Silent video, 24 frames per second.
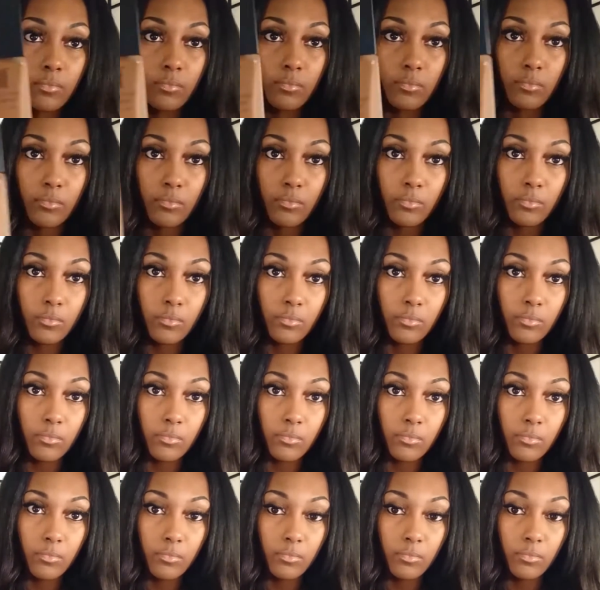
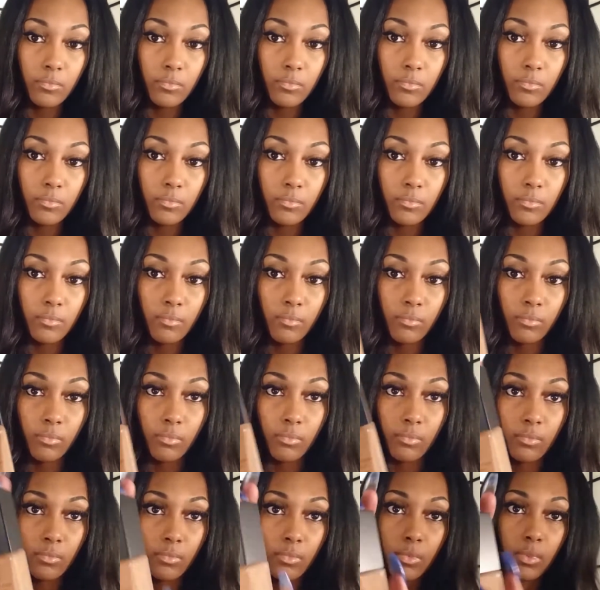
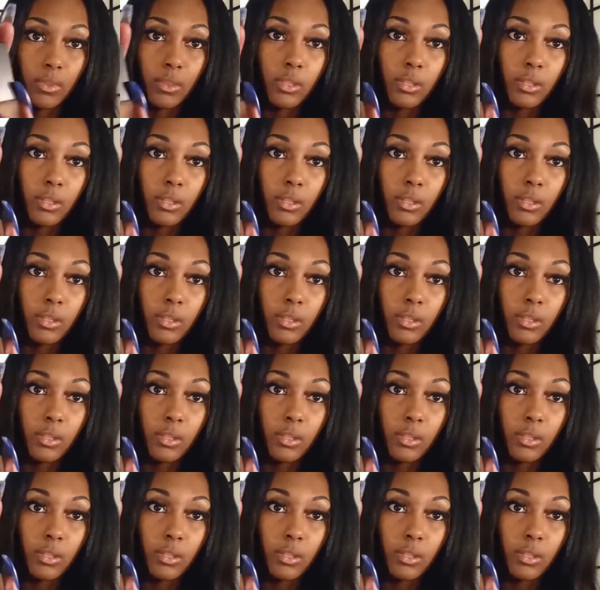(silence)